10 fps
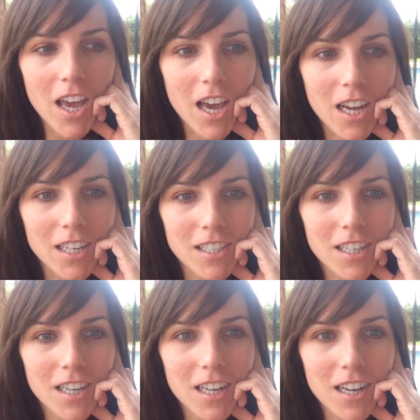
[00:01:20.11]
And
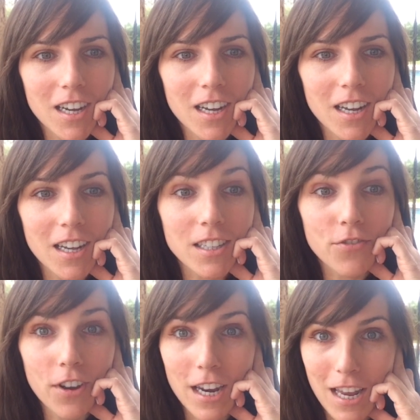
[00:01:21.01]
it's
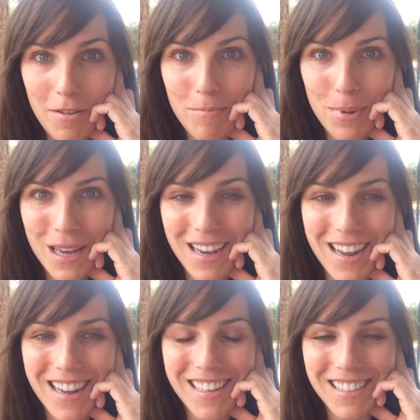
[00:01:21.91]
funny
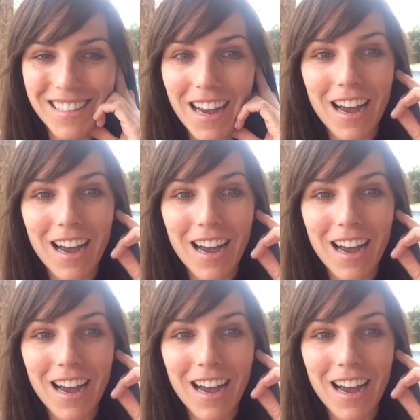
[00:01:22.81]
because